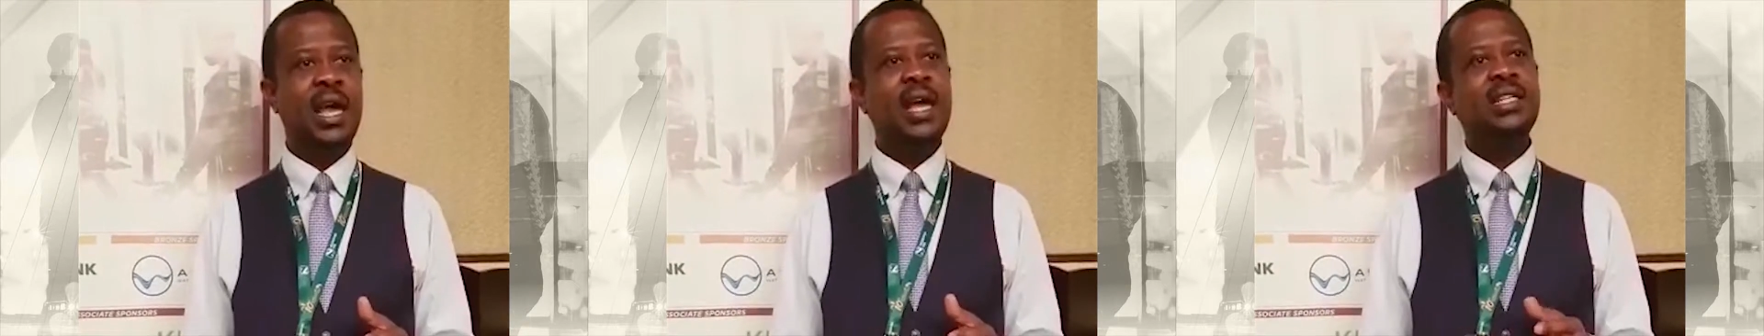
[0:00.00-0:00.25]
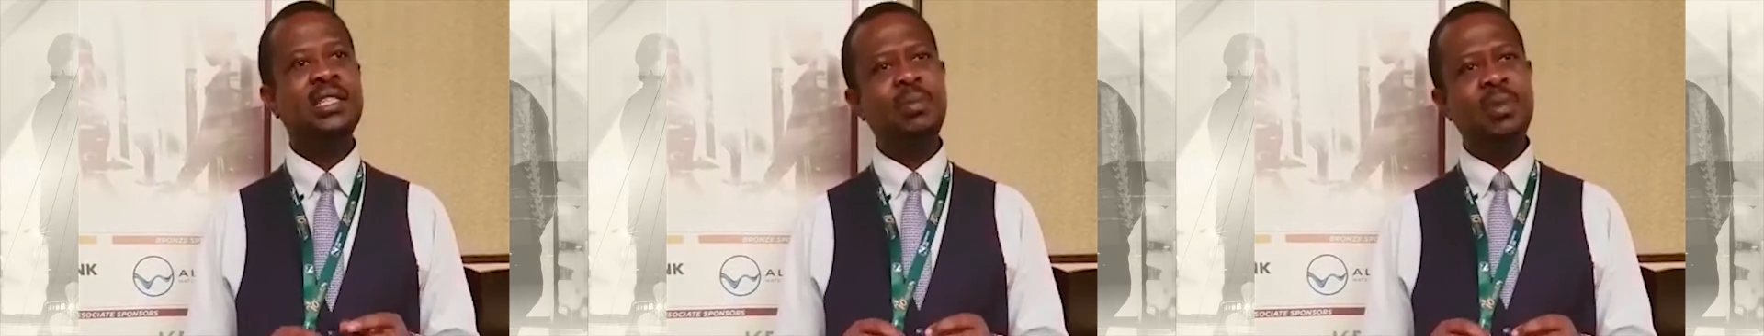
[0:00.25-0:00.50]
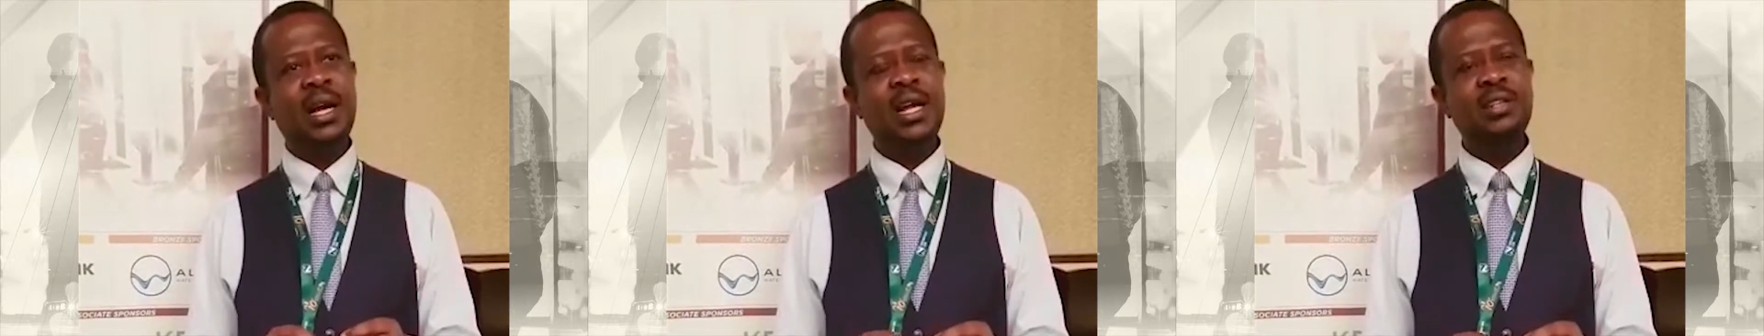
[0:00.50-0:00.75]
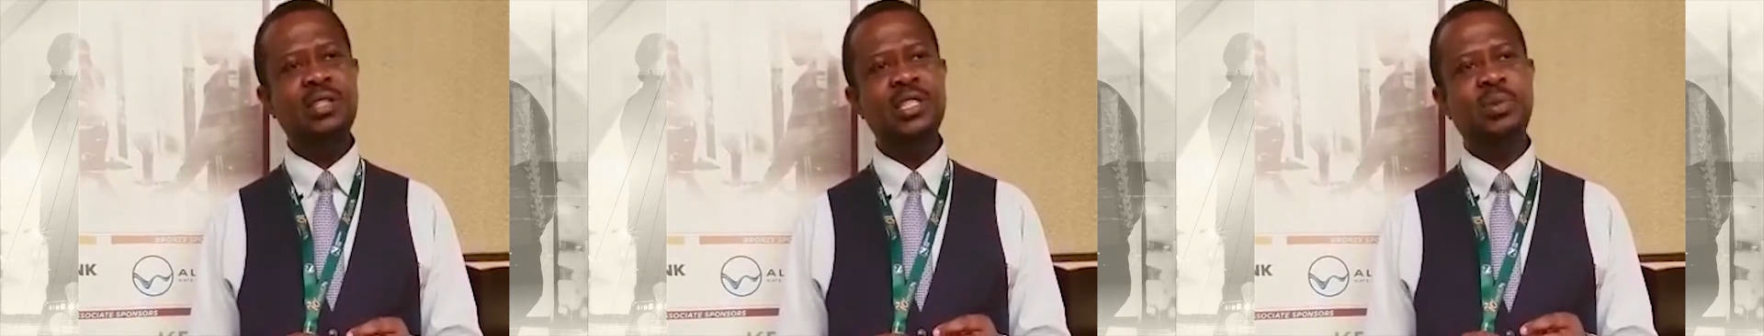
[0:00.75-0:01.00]
In some of the
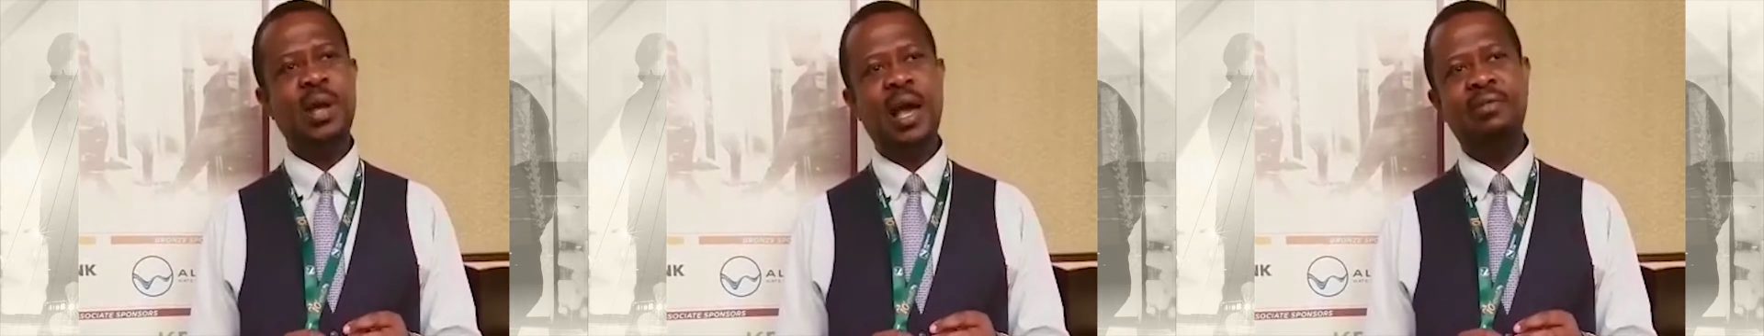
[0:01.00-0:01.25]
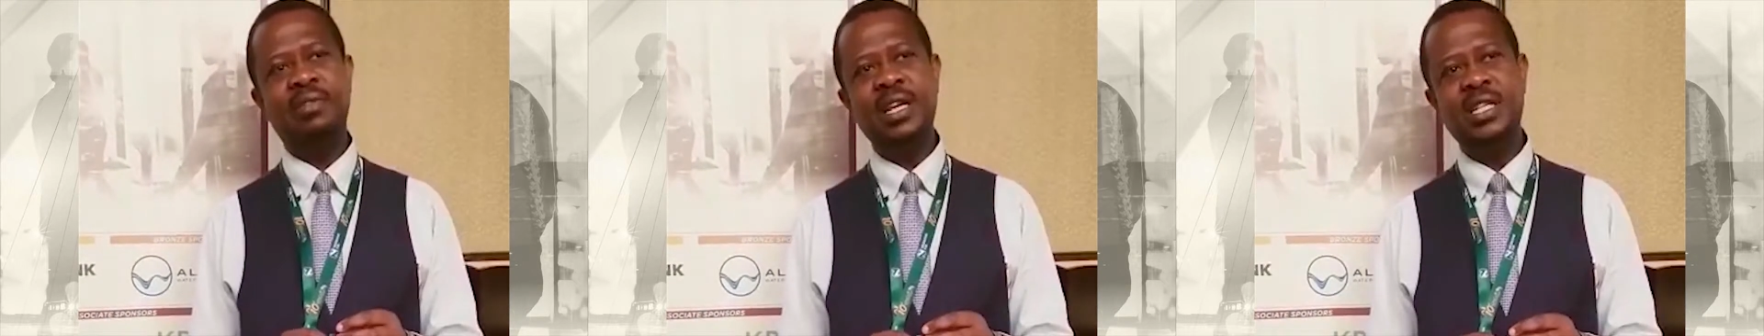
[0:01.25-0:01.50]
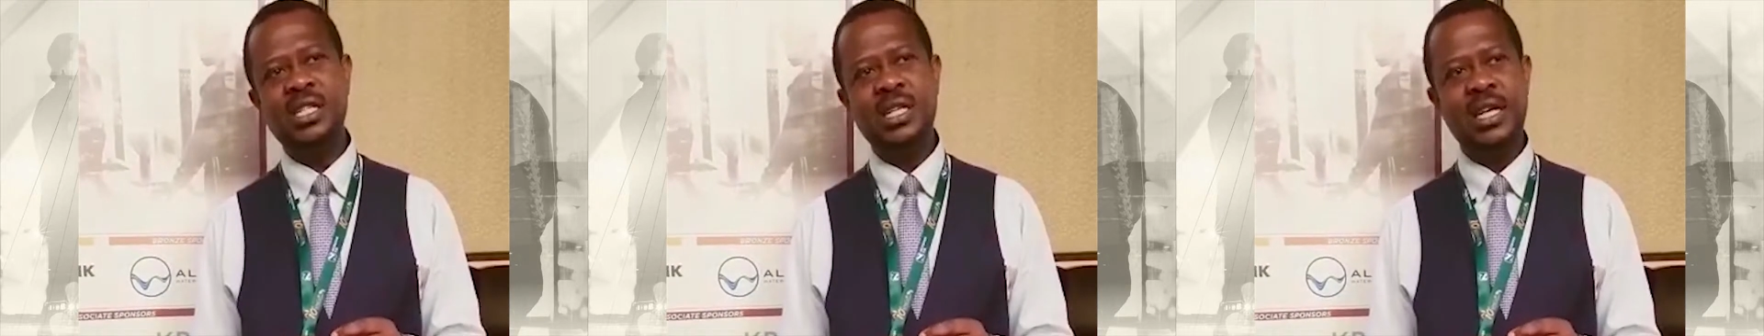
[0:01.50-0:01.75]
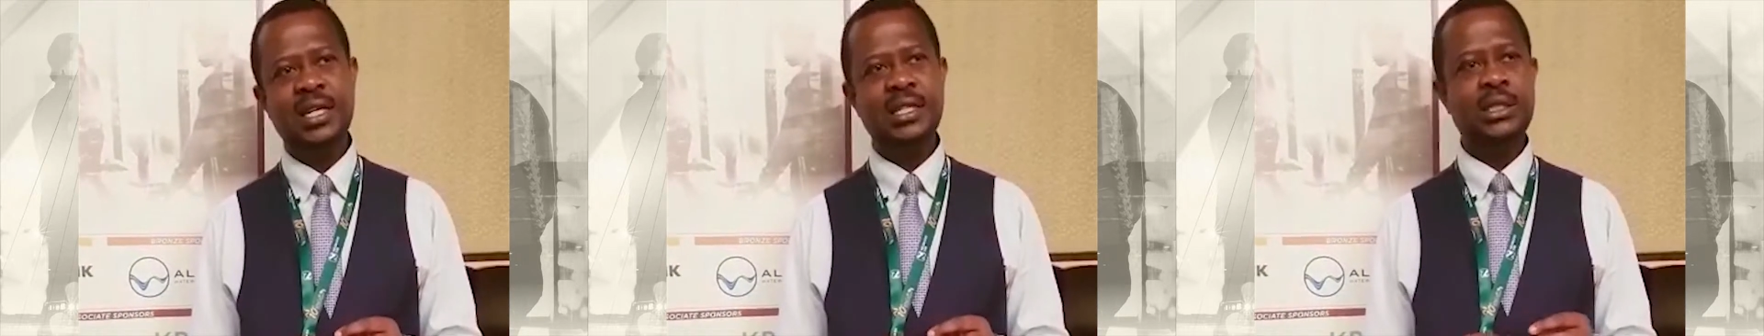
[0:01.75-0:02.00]
countries we have
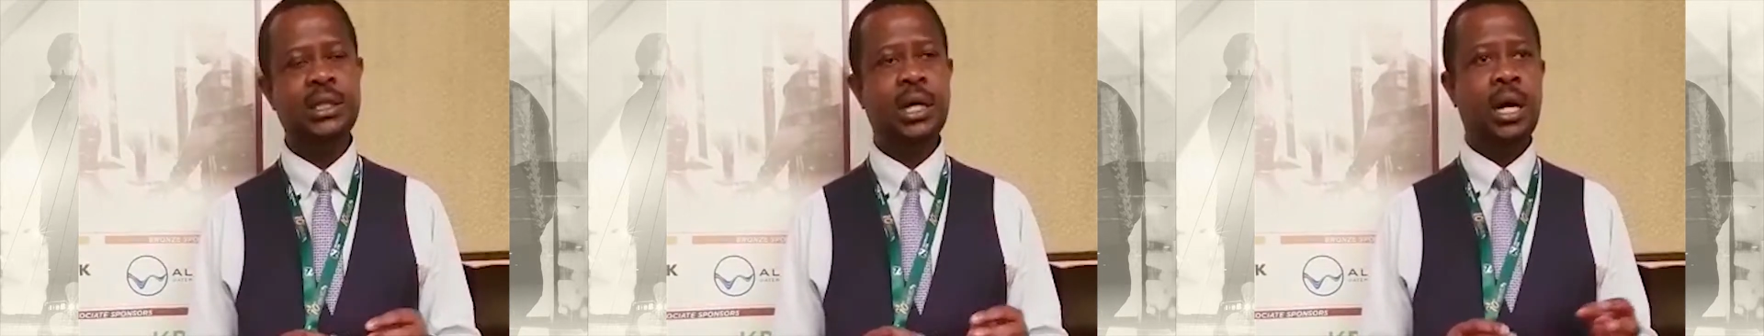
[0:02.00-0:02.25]
engineers